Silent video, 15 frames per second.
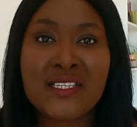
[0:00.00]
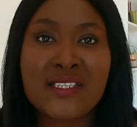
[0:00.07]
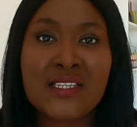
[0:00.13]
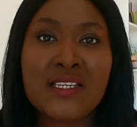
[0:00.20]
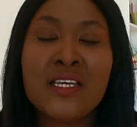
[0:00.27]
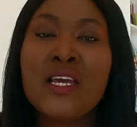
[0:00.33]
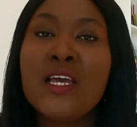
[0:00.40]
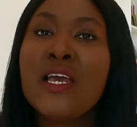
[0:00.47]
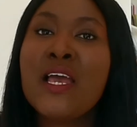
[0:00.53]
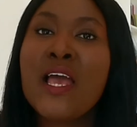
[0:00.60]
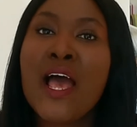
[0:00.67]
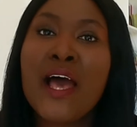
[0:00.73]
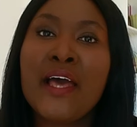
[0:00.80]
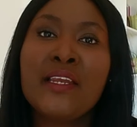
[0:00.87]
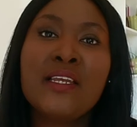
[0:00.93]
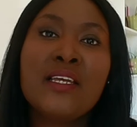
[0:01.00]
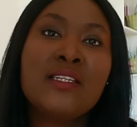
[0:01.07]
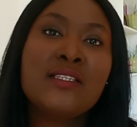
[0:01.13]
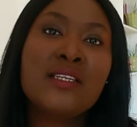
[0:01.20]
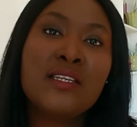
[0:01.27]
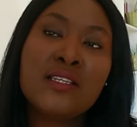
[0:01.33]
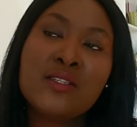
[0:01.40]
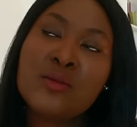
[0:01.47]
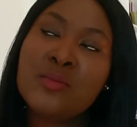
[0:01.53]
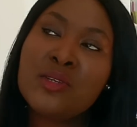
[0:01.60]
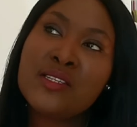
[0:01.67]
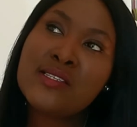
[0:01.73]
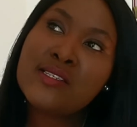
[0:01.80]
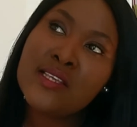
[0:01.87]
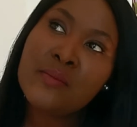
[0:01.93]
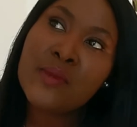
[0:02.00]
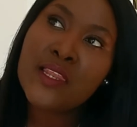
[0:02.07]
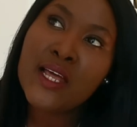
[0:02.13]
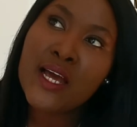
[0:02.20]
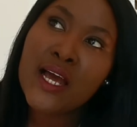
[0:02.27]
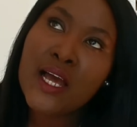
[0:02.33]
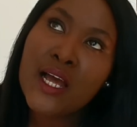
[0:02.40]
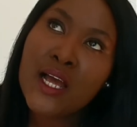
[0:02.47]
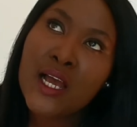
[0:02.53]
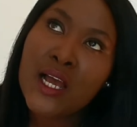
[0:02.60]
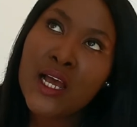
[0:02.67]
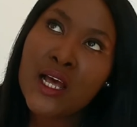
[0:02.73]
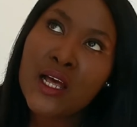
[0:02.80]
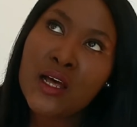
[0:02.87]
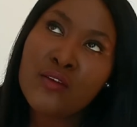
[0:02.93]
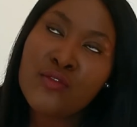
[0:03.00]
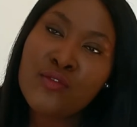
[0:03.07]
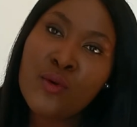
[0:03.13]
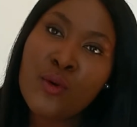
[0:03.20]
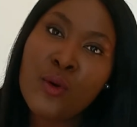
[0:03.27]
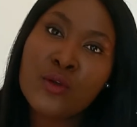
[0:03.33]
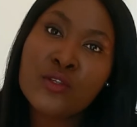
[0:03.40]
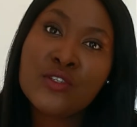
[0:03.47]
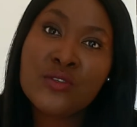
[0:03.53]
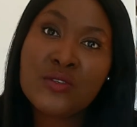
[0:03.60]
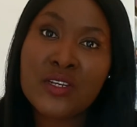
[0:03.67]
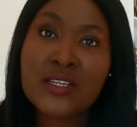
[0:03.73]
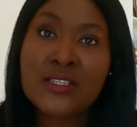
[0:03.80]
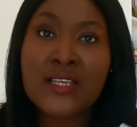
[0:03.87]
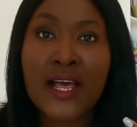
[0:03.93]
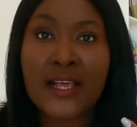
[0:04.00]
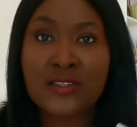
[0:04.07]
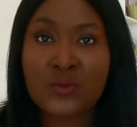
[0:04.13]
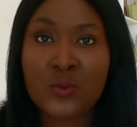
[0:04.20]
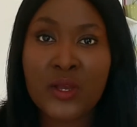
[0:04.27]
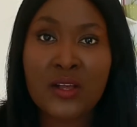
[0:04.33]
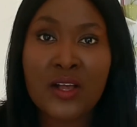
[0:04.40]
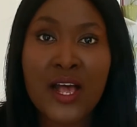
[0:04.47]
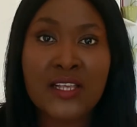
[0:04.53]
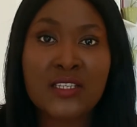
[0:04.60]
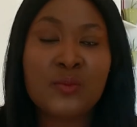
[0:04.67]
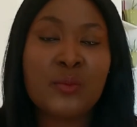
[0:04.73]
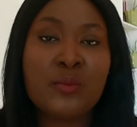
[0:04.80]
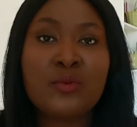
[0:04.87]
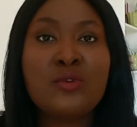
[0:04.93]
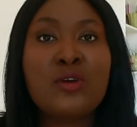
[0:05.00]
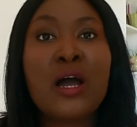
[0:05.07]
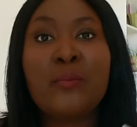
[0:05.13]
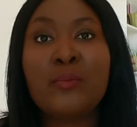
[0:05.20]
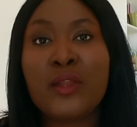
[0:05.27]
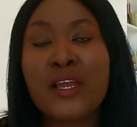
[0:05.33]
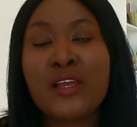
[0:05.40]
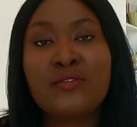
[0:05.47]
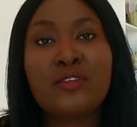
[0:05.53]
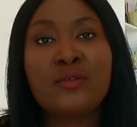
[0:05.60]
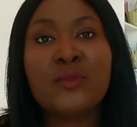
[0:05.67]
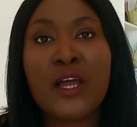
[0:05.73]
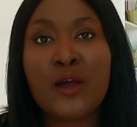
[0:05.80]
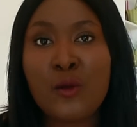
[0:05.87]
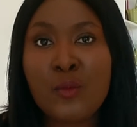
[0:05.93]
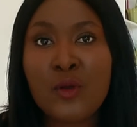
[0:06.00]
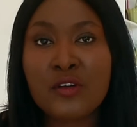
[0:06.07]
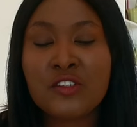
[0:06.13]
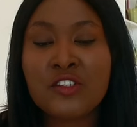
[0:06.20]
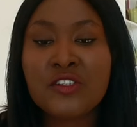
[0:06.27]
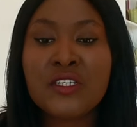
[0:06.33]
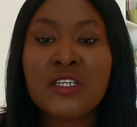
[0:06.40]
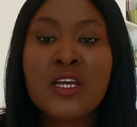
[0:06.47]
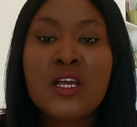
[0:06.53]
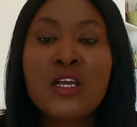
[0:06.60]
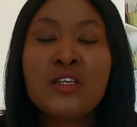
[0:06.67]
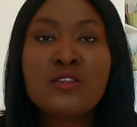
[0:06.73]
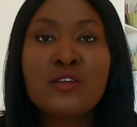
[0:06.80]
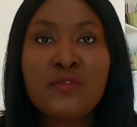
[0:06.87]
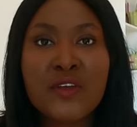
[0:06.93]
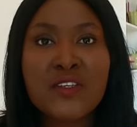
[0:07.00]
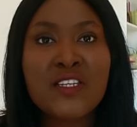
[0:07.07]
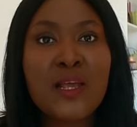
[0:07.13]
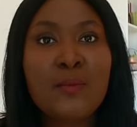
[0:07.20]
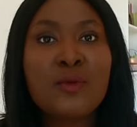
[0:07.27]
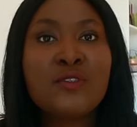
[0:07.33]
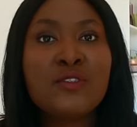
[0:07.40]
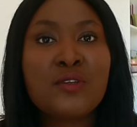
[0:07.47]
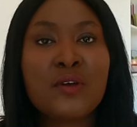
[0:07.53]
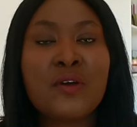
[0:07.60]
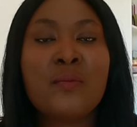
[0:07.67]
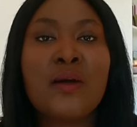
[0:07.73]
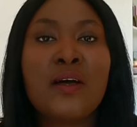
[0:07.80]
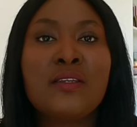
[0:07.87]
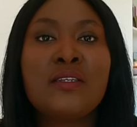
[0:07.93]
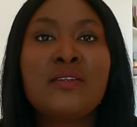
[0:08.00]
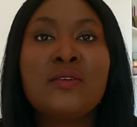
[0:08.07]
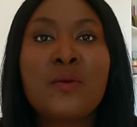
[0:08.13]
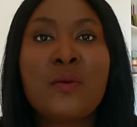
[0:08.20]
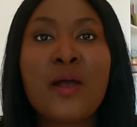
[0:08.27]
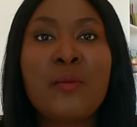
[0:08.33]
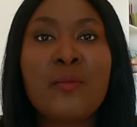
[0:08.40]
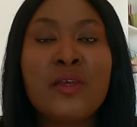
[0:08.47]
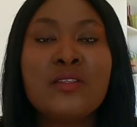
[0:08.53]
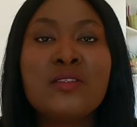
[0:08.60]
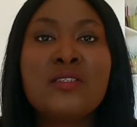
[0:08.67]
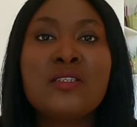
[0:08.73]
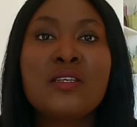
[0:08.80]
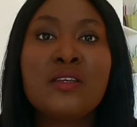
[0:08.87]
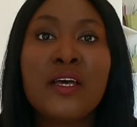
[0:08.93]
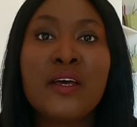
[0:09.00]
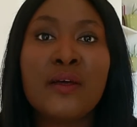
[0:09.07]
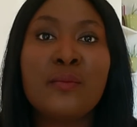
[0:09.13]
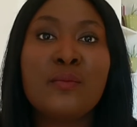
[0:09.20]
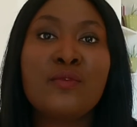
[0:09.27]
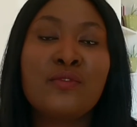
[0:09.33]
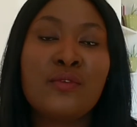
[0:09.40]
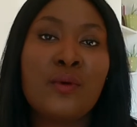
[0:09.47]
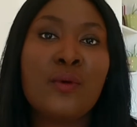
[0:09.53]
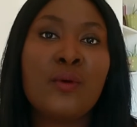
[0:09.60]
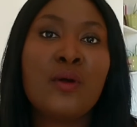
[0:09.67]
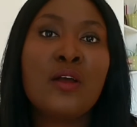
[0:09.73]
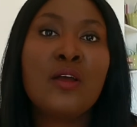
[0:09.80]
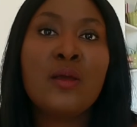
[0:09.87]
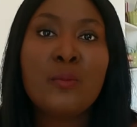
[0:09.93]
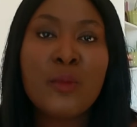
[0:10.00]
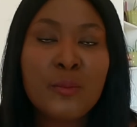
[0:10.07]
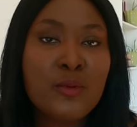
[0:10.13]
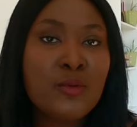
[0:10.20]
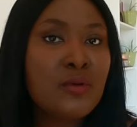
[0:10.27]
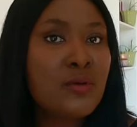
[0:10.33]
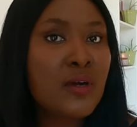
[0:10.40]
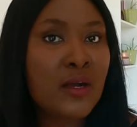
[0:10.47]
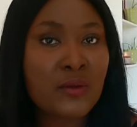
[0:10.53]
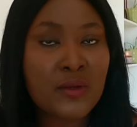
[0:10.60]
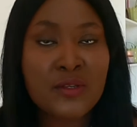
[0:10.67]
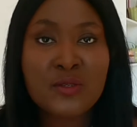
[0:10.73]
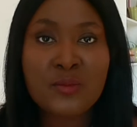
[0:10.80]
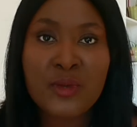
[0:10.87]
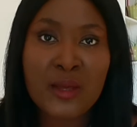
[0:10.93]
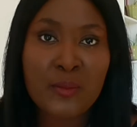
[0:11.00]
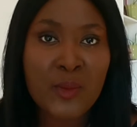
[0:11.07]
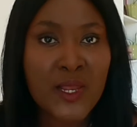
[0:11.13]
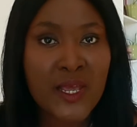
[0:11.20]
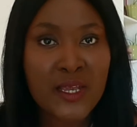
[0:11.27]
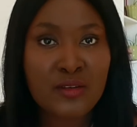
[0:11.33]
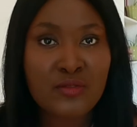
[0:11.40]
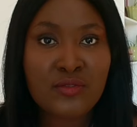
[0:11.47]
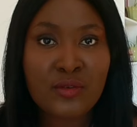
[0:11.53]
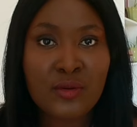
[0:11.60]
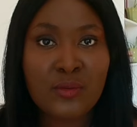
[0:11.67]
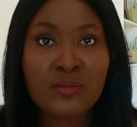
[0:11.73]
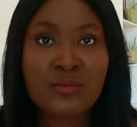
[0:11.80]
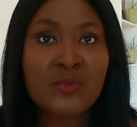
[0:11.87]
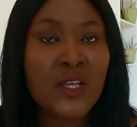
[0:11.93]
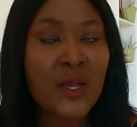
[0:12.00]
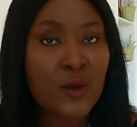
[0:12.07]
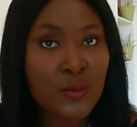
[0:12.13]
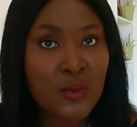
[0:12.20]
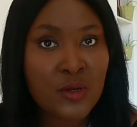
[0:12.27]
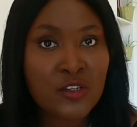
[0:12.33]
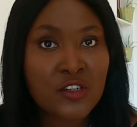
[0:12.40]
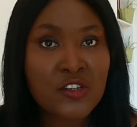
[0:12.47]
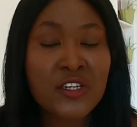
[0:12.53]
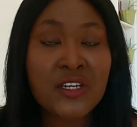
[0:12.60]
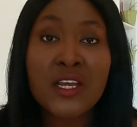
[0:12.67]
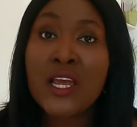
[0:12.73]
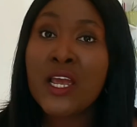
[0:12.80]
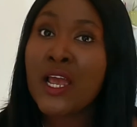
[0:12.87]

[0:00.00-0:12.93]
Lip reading: easy, and it's a little bit similar for students as well as people who are applying from their home country. So firstly, I'm going to talk about the requirements for people who are going to be applying from their home country,